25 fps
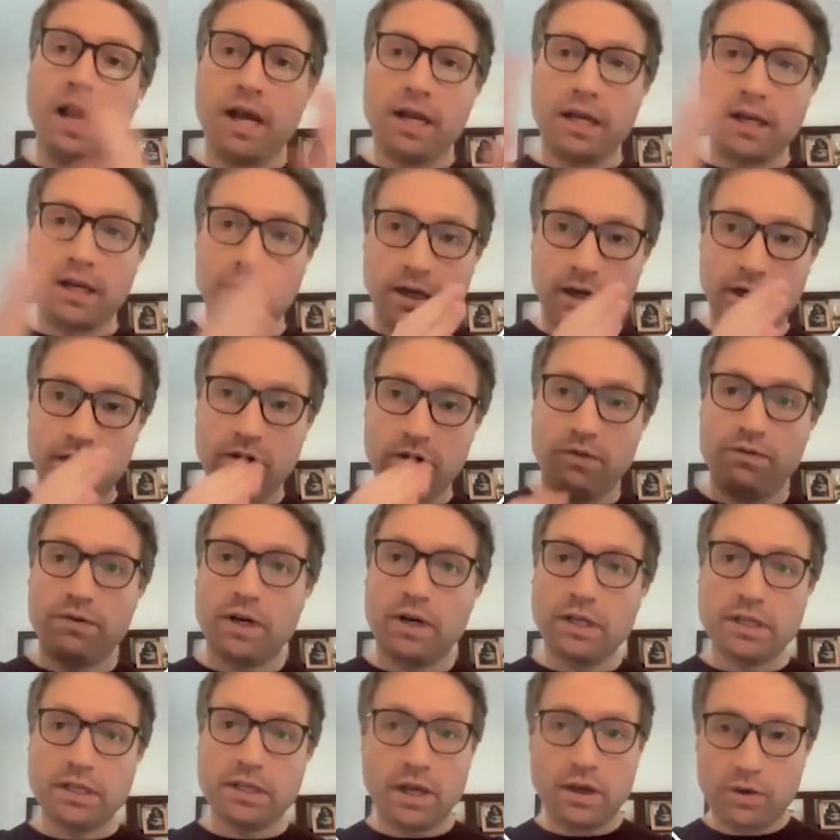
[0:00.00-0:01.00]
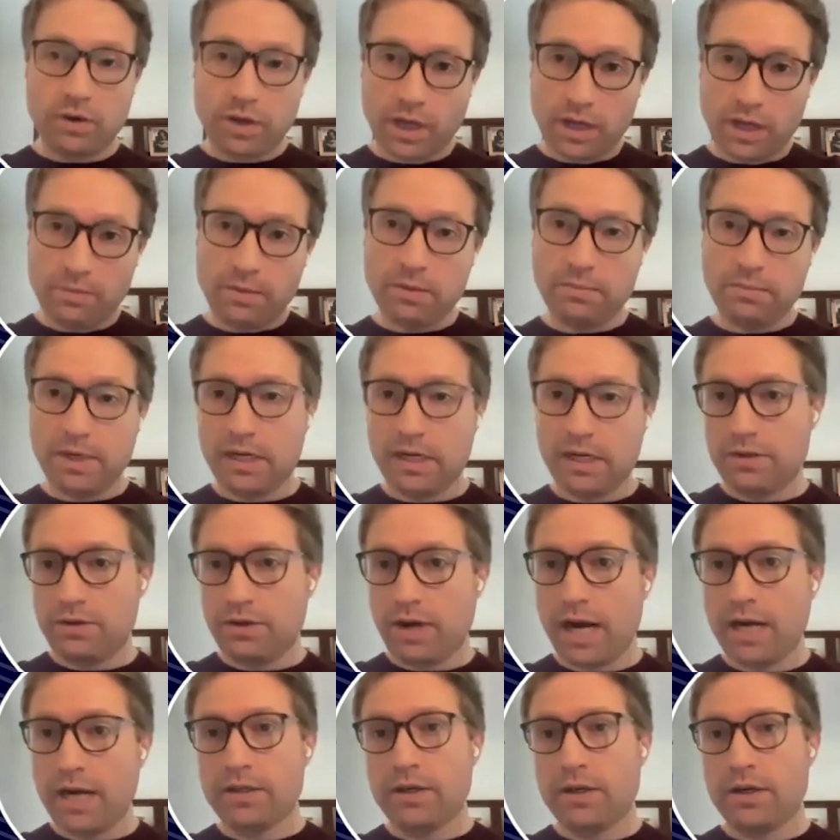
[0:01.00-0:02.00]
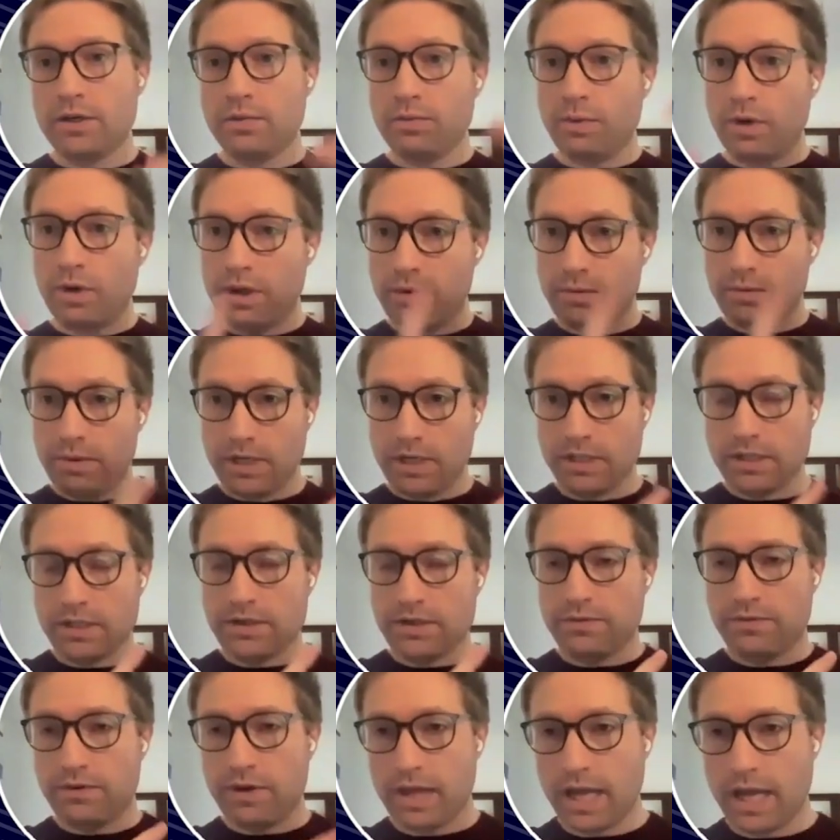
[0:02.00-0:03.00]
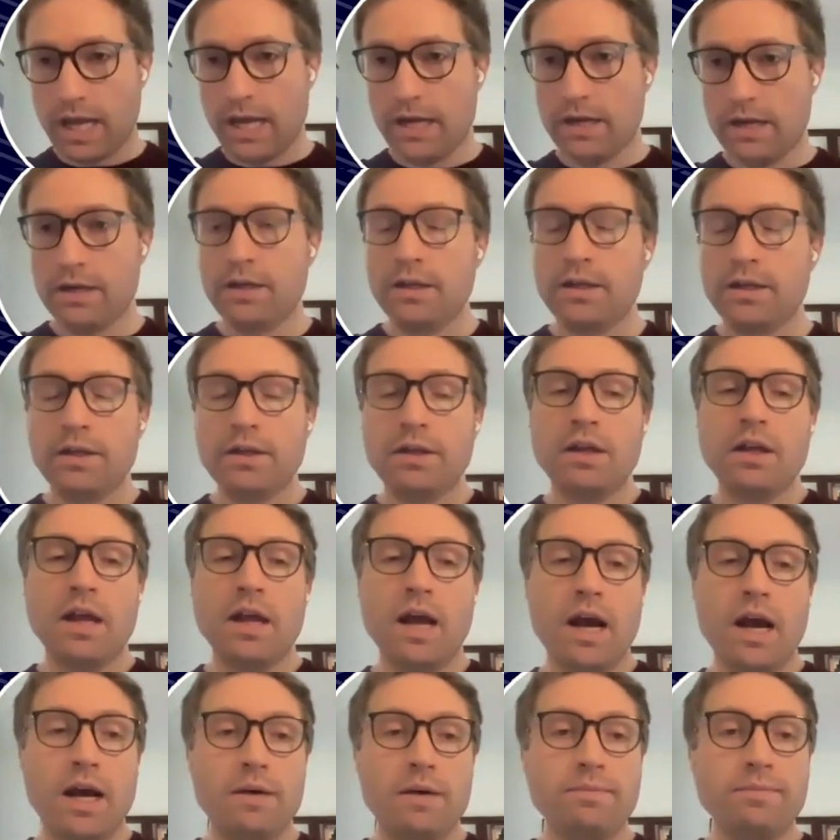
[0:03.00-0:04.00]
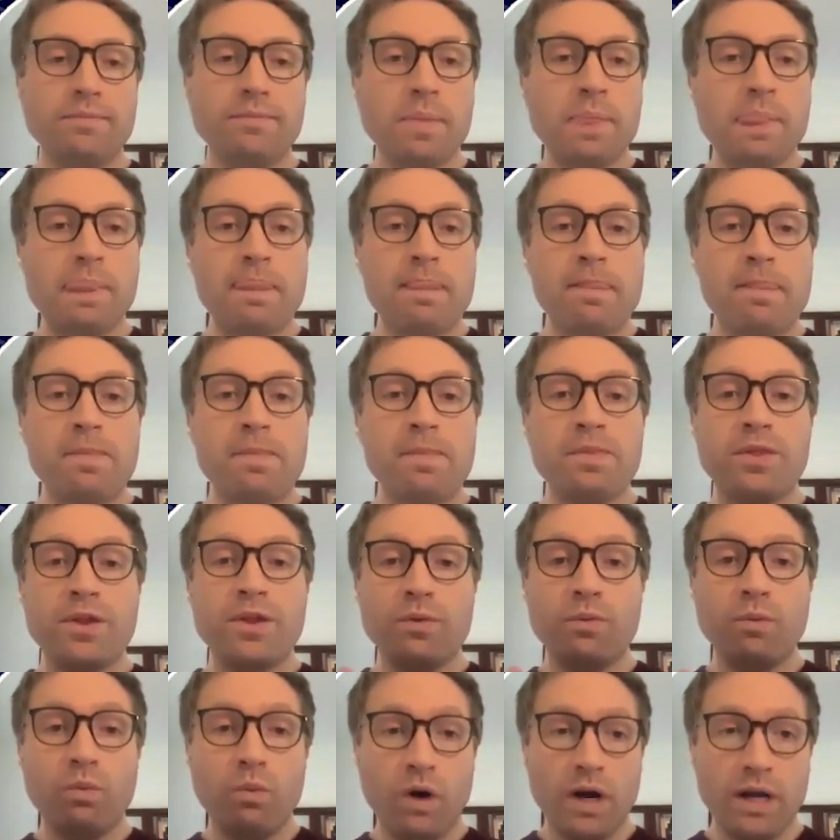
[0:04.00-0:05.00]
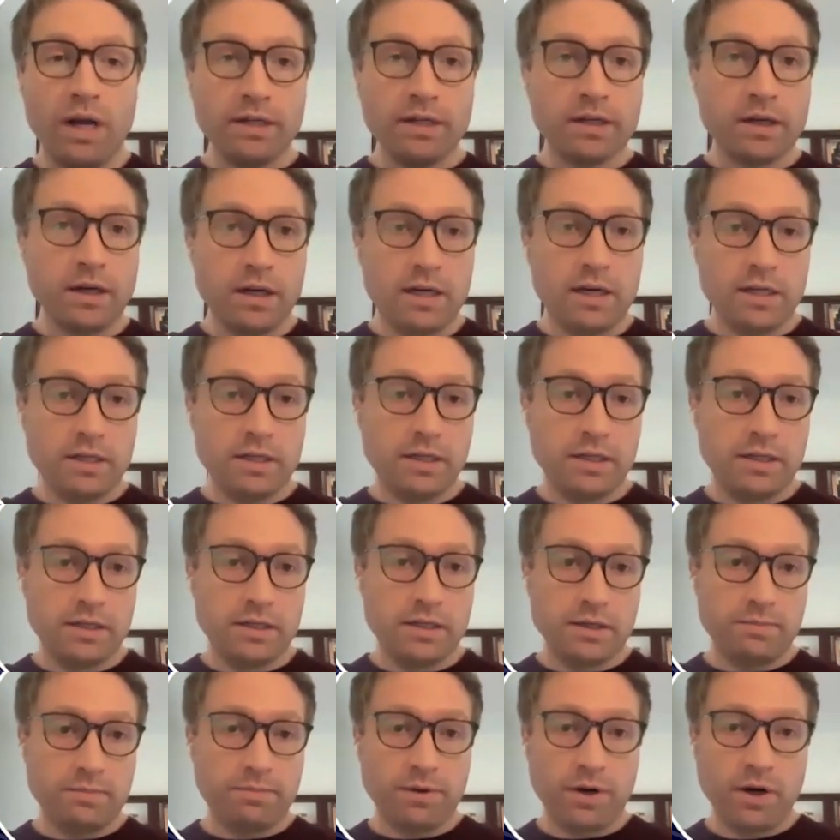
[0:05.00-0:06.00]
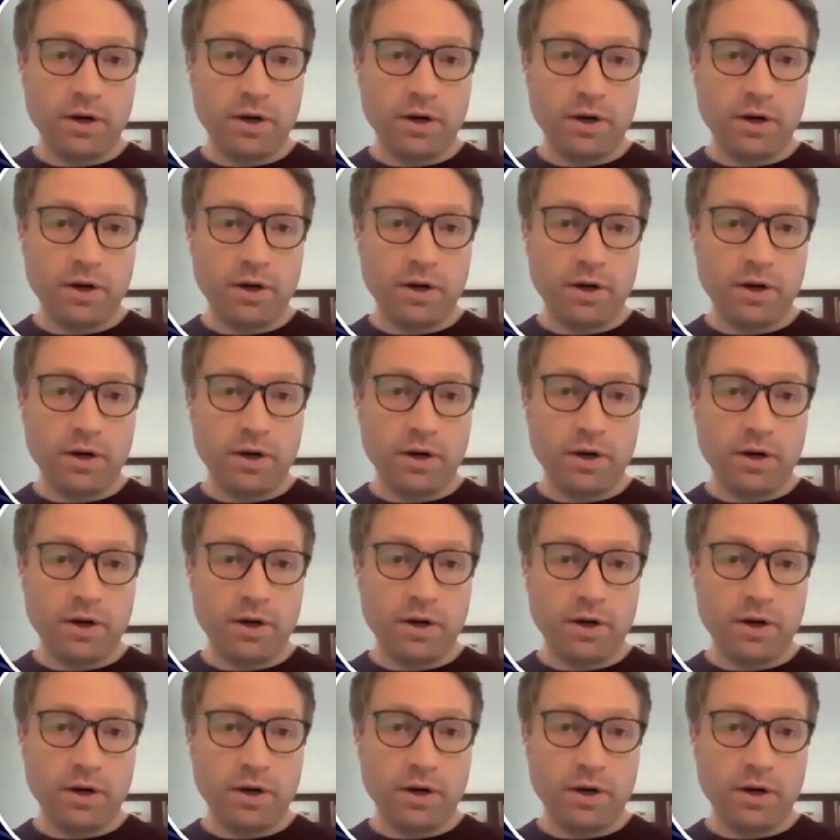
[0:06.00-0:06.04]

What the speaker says: I can cut over and say, okay, among my detractors, what are the reasons for that? The one con to this